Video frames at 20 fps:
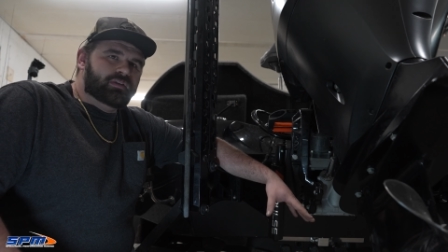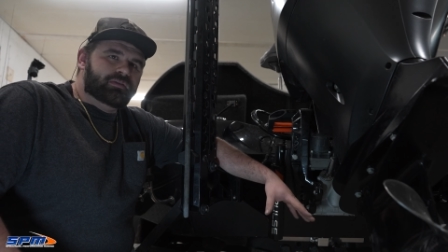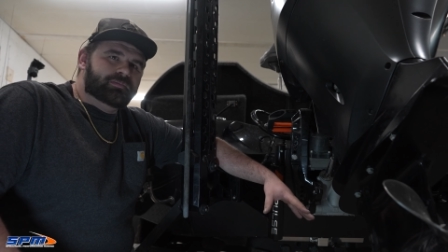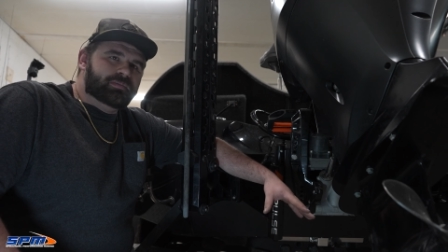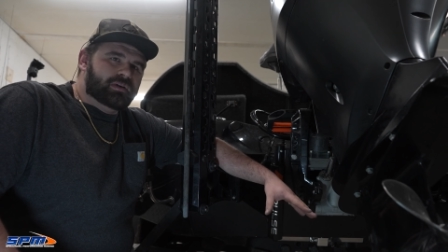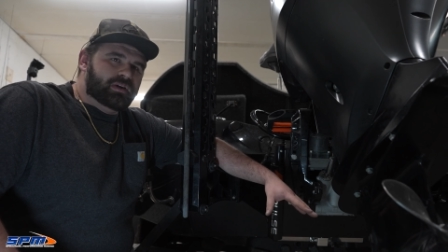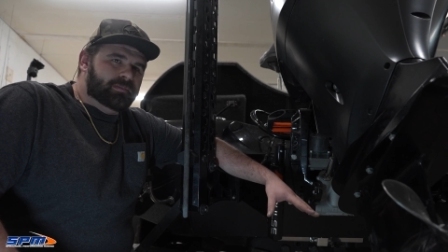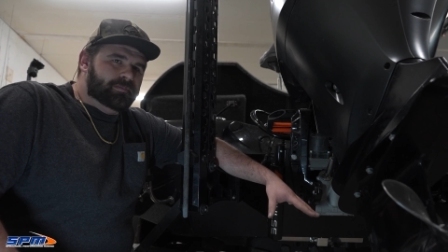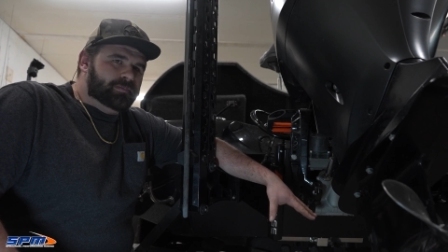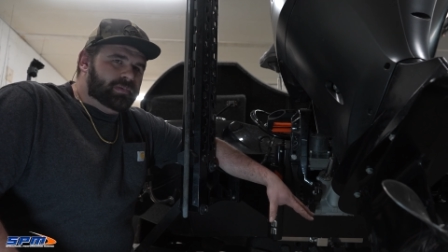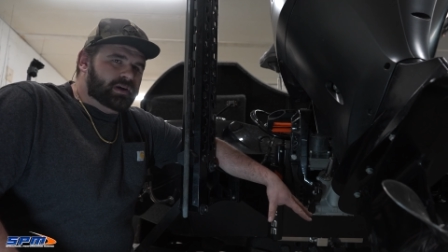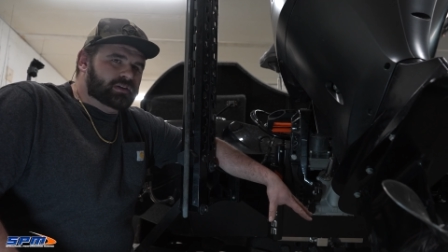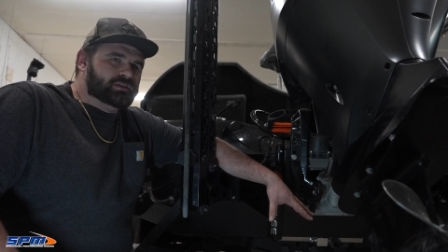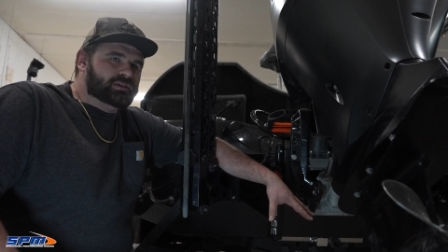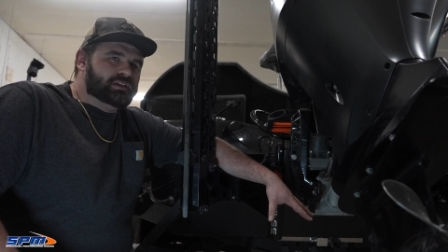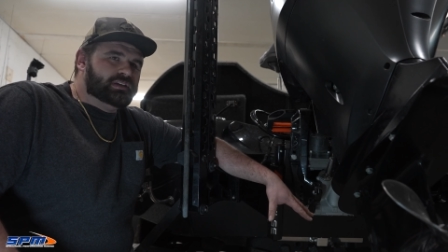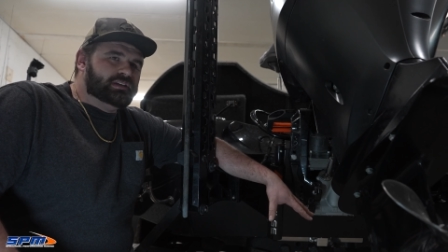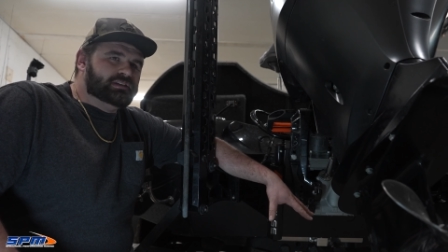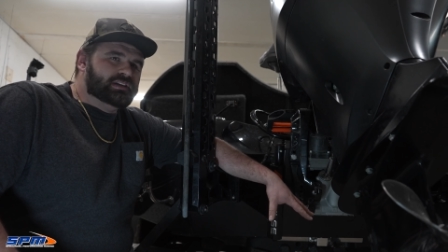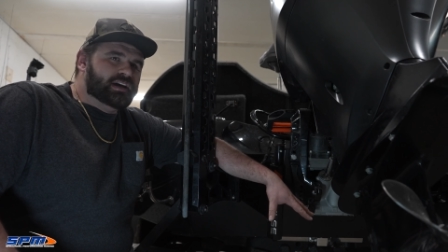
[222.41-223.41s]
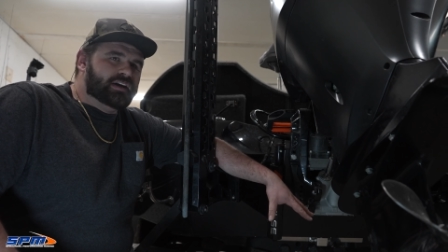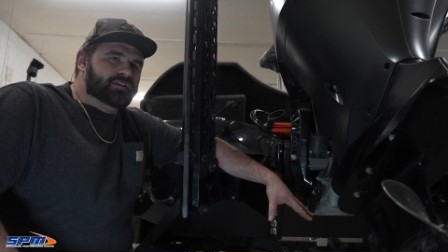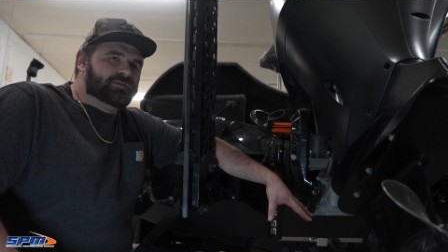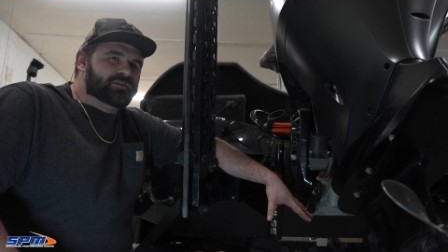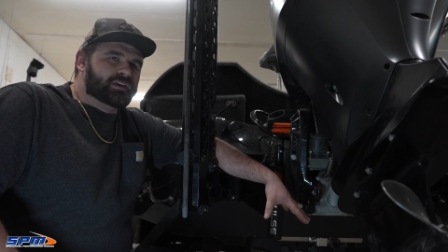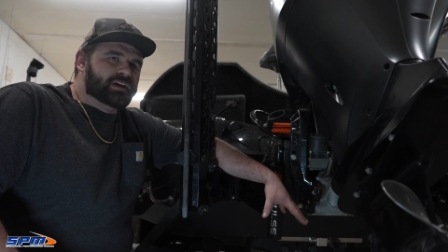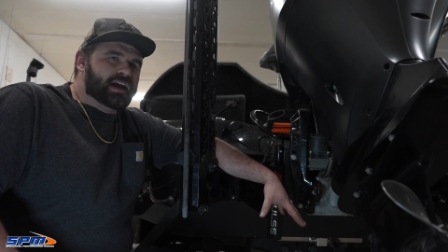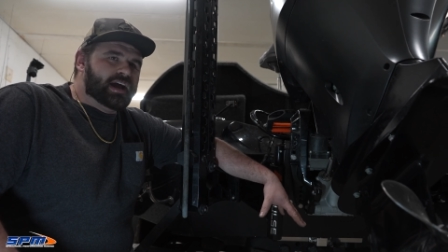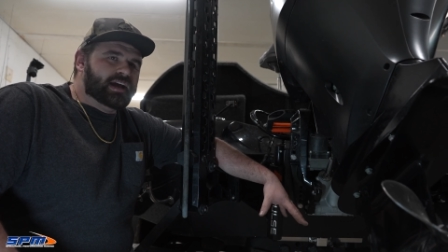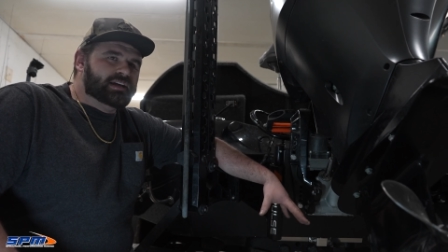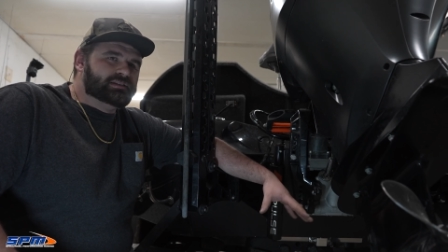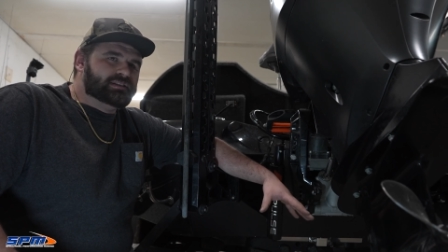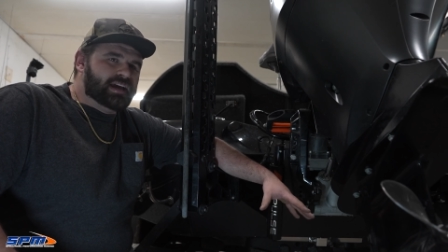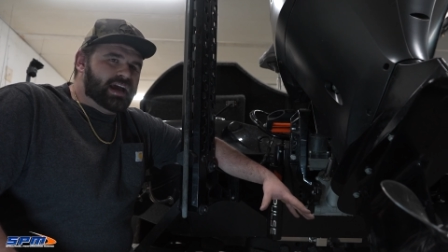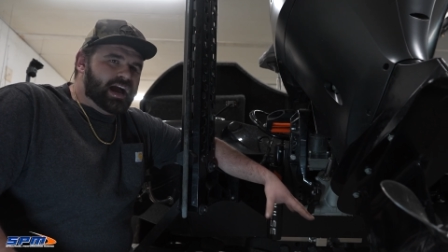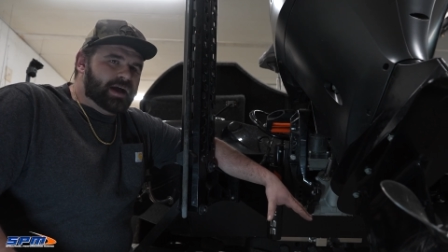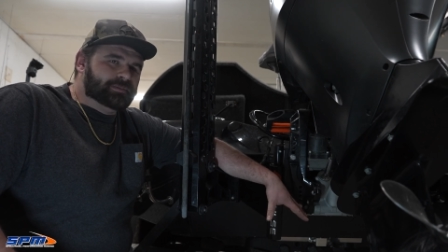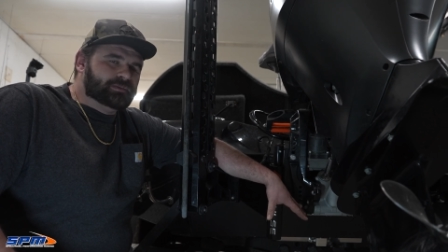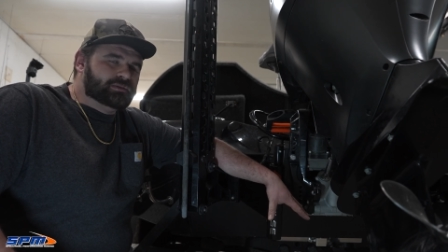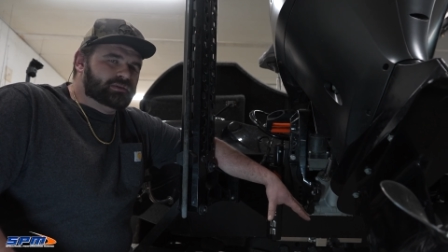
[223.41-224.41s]
We've put a bunch of these on for guys. They
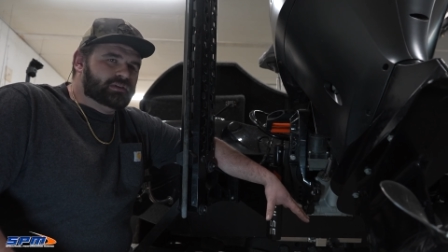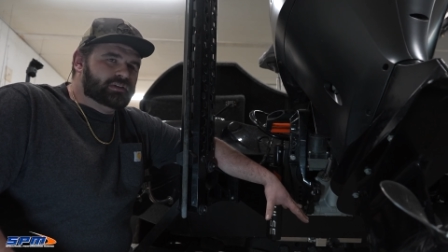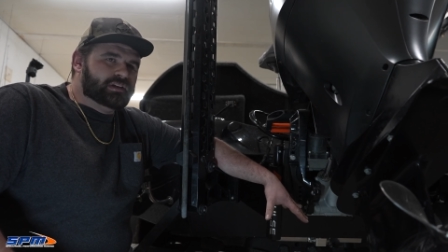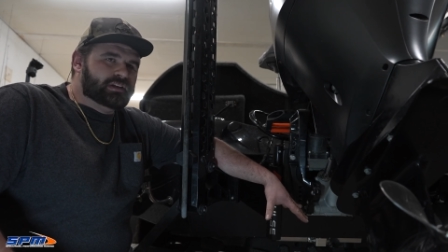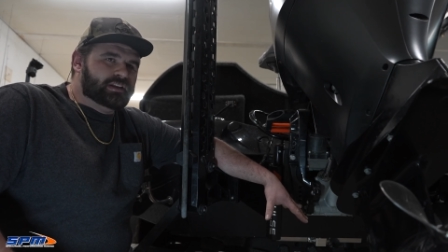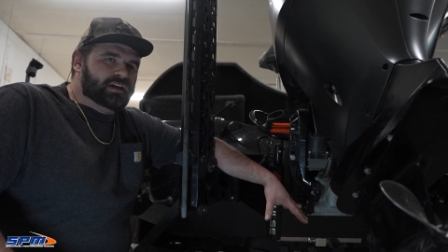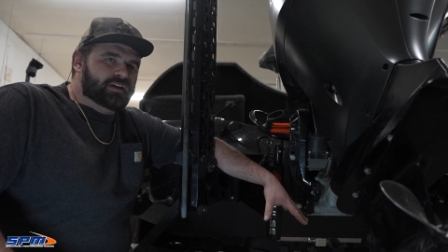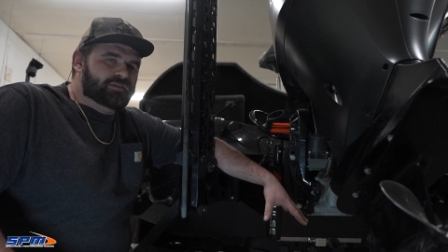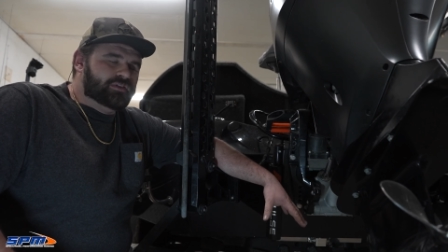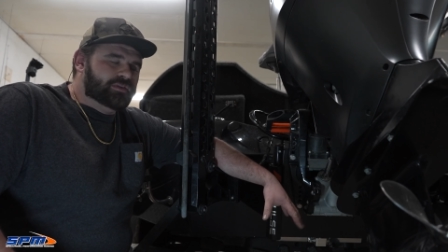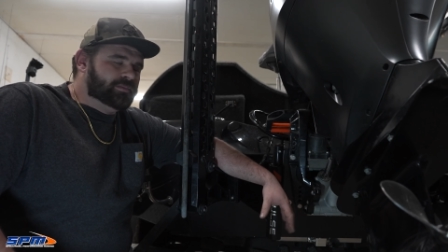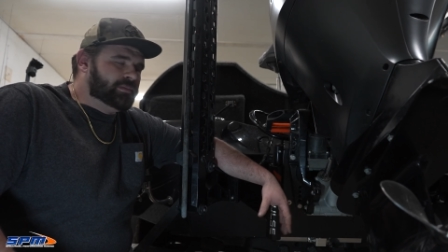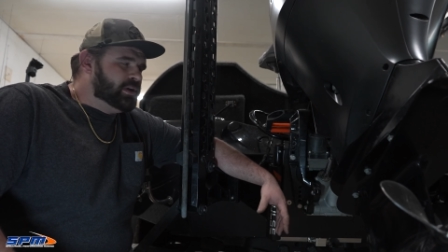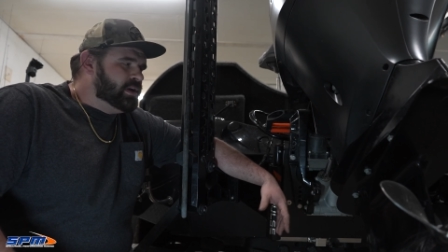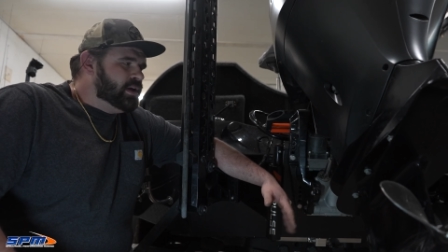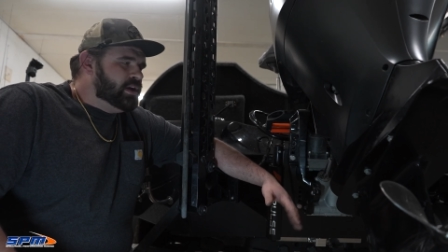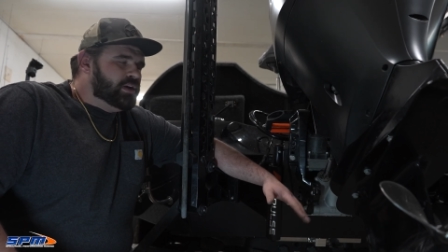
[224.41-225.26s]
absolutely love them.